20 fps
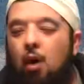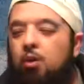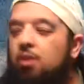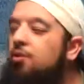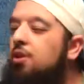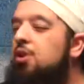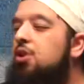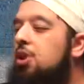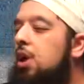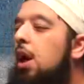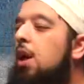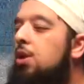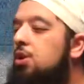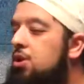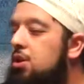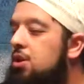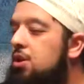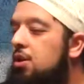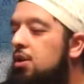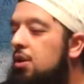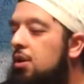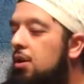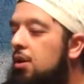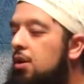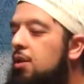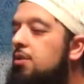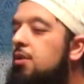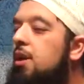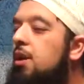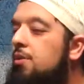How does it change
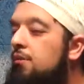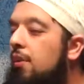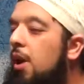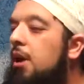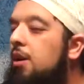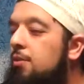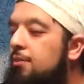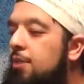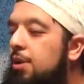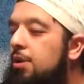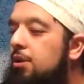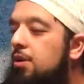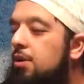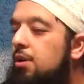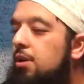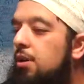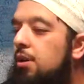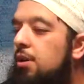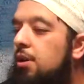the environment?